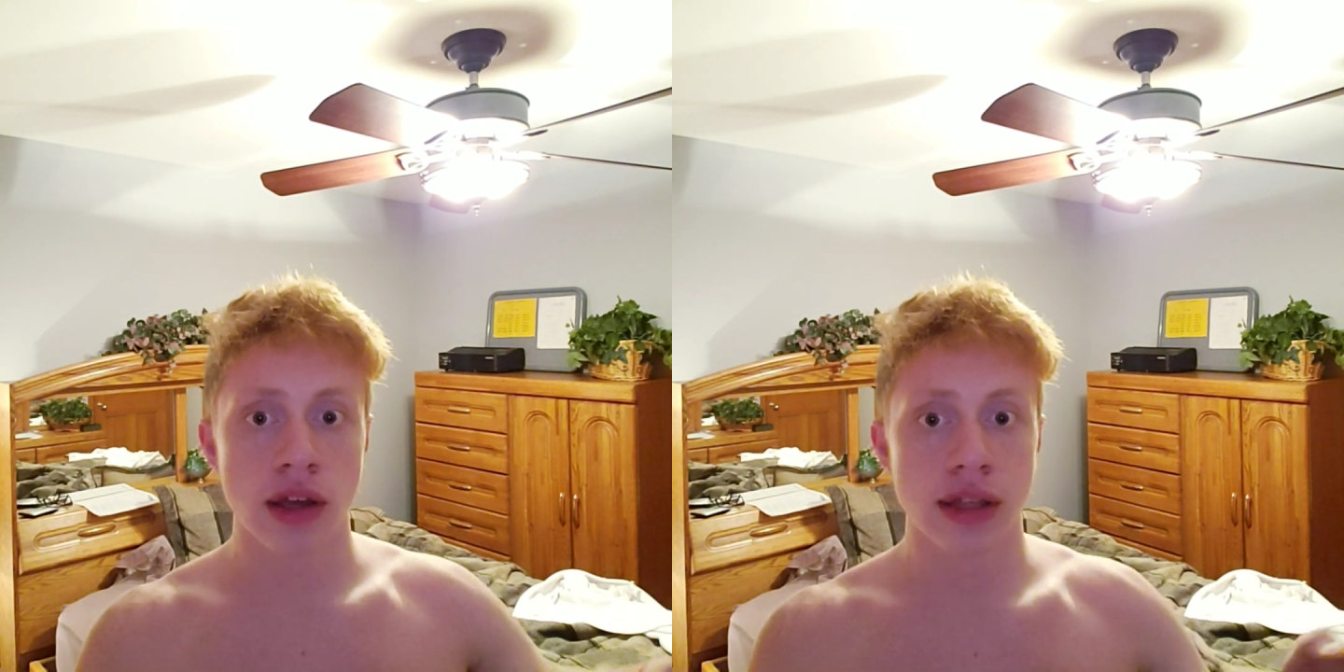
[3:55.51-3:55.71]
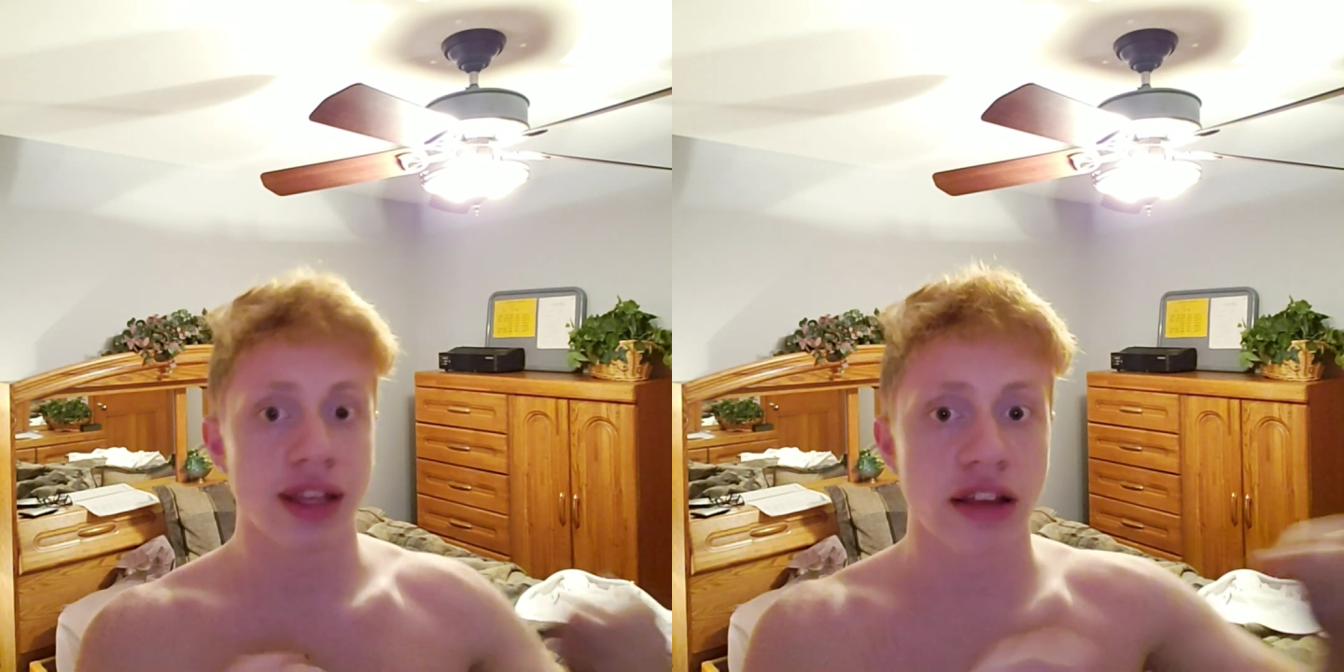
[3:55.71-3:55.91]

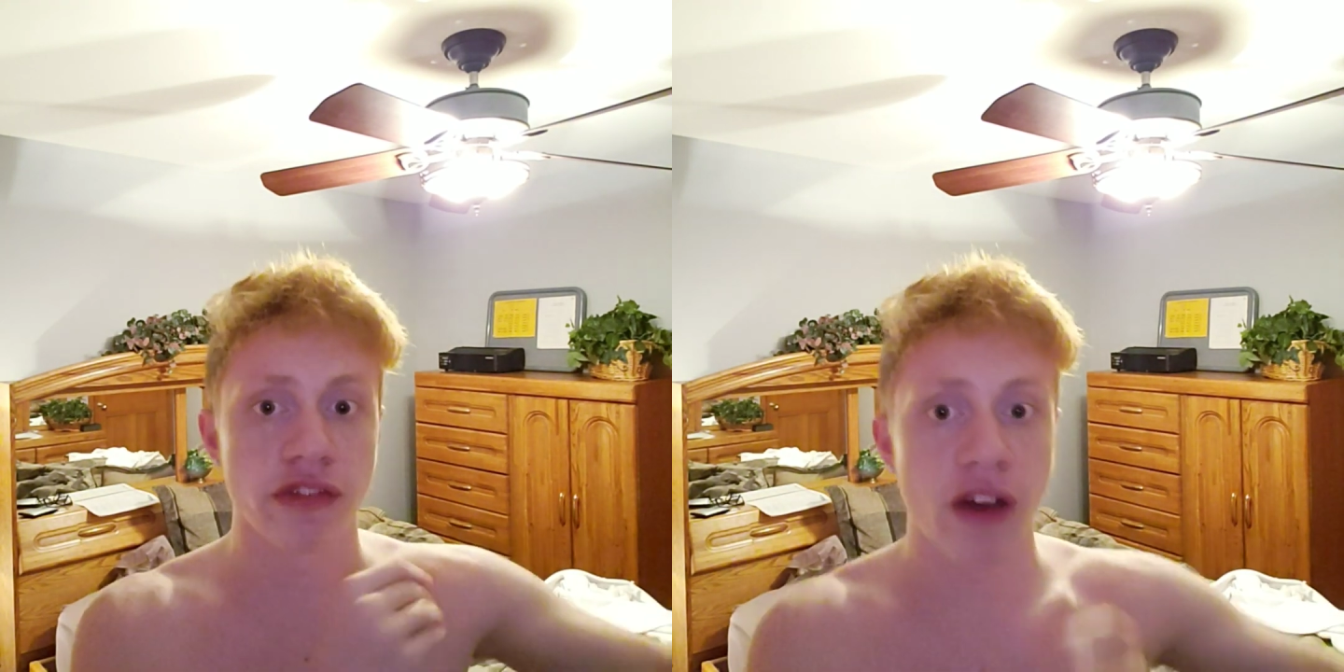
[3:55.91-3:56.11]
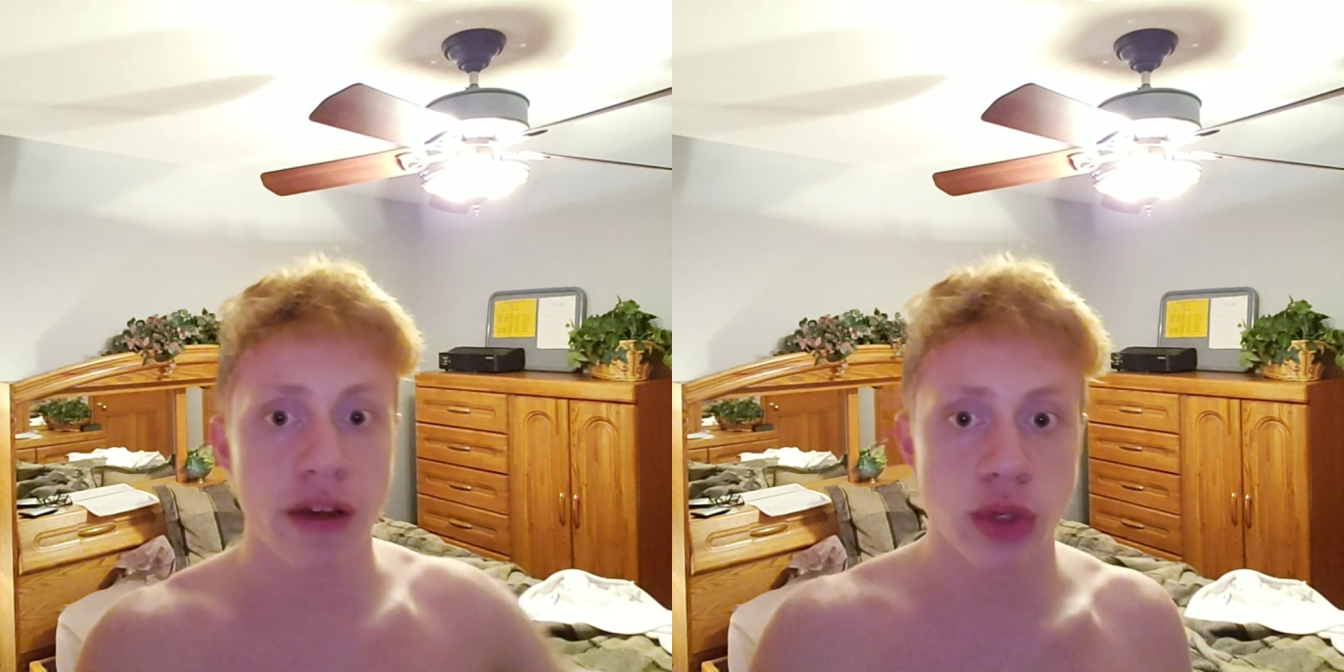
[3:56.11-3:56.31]
9 to
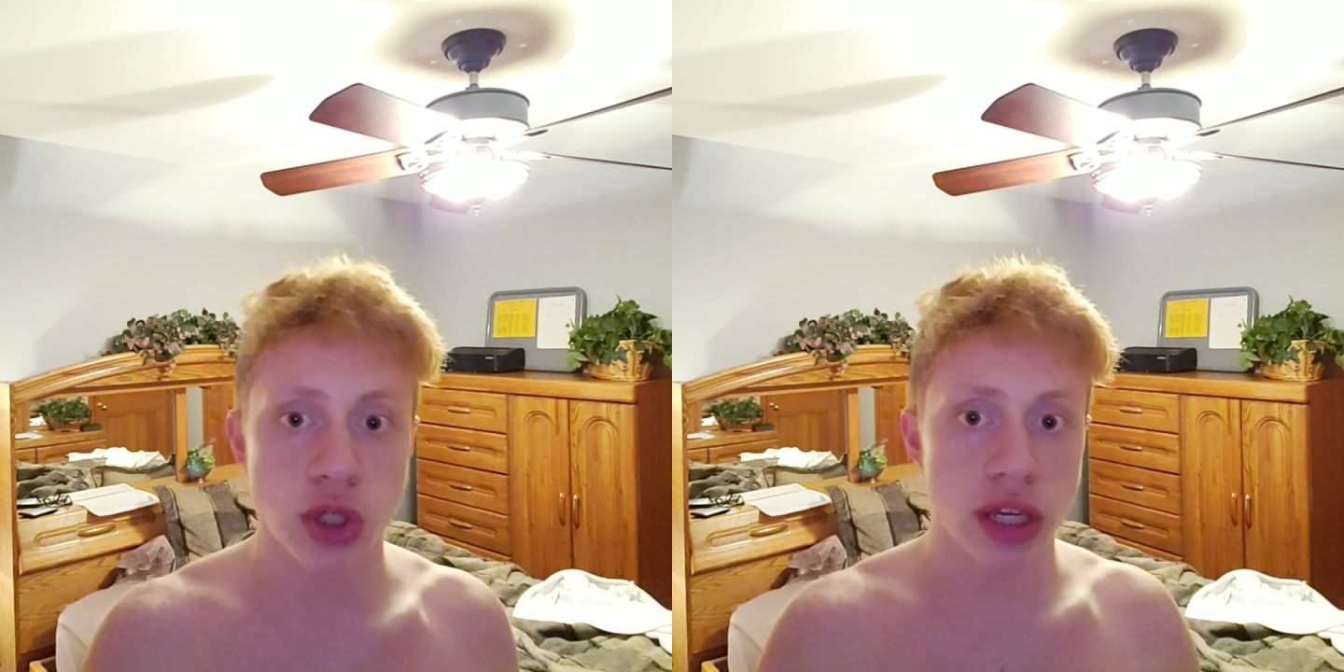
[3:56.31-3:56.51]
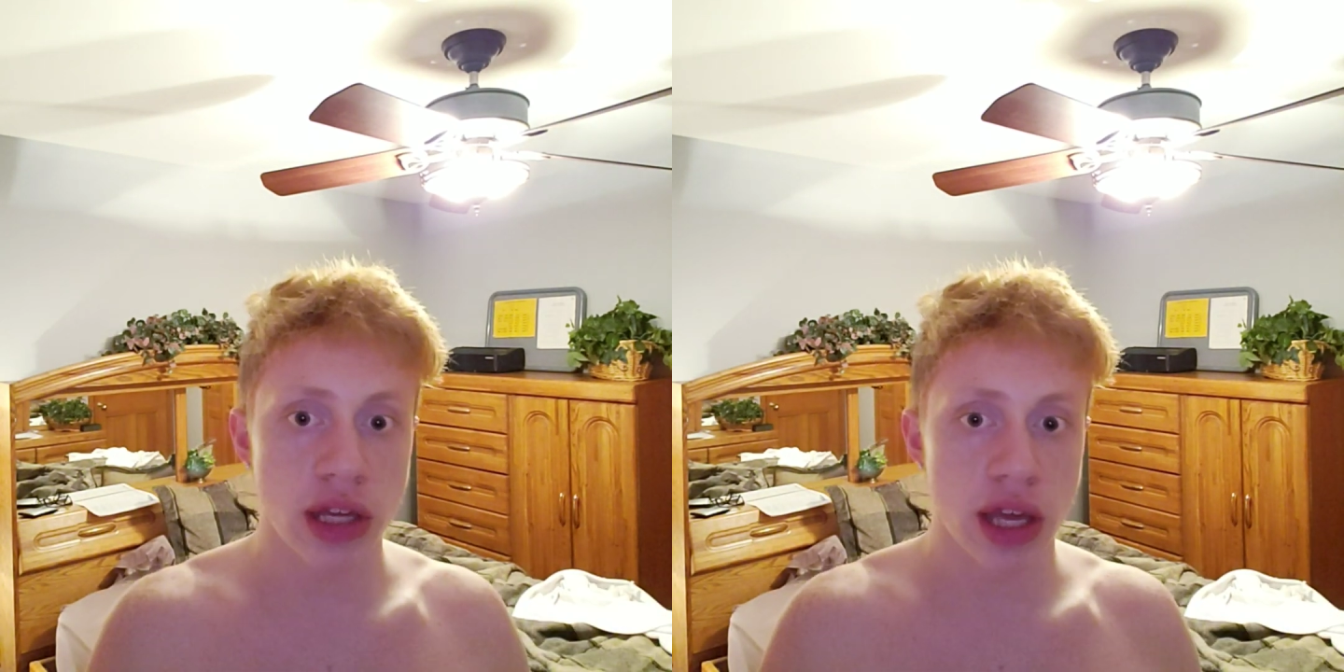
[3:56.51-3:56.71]
5 and
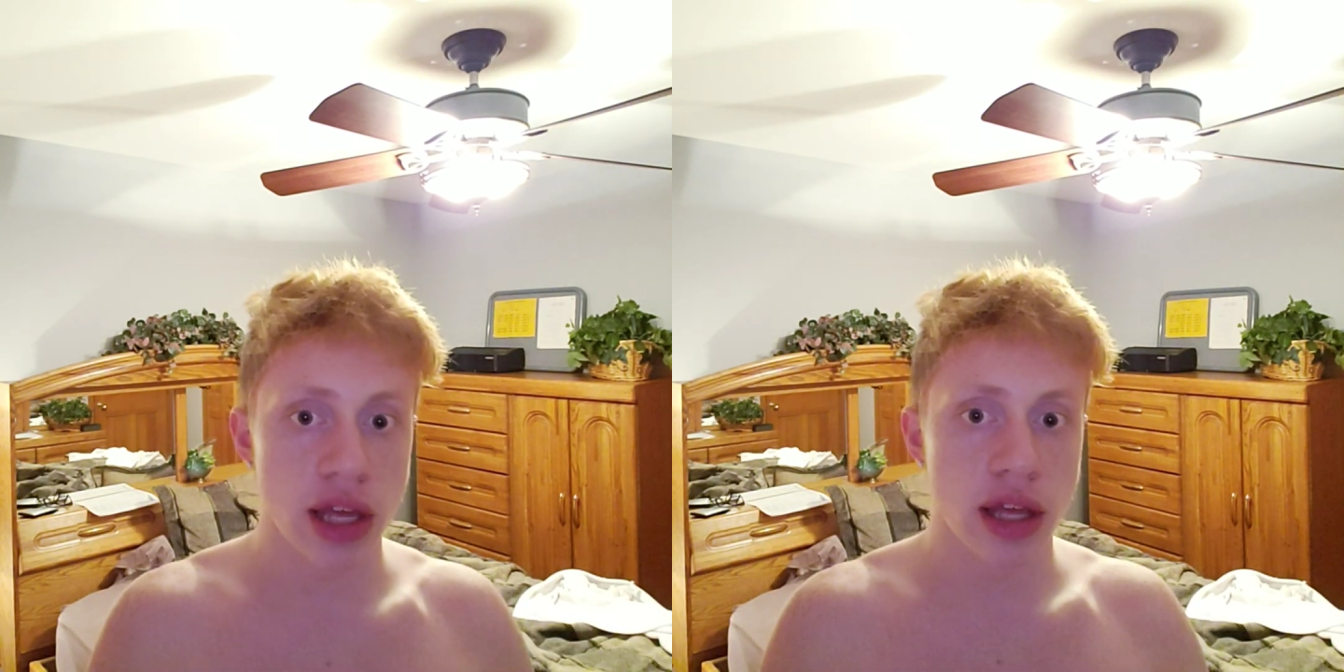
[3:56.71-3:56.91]
shit,